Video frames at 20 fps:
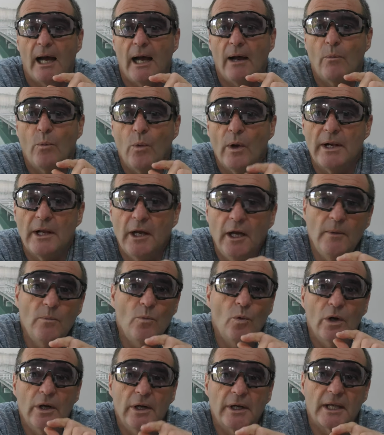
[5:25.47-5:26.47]
And when
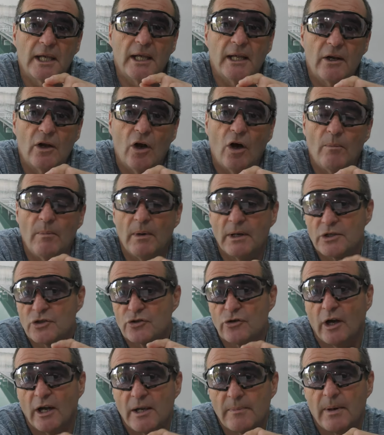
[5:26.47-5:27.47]
I'm working on my
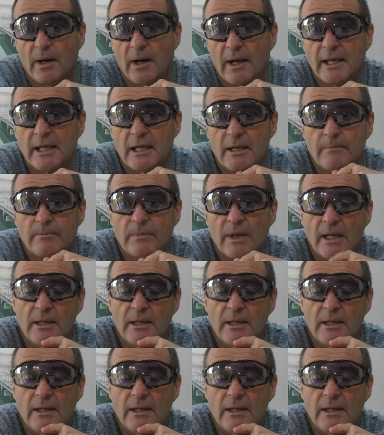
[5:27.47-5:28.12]
tri-bike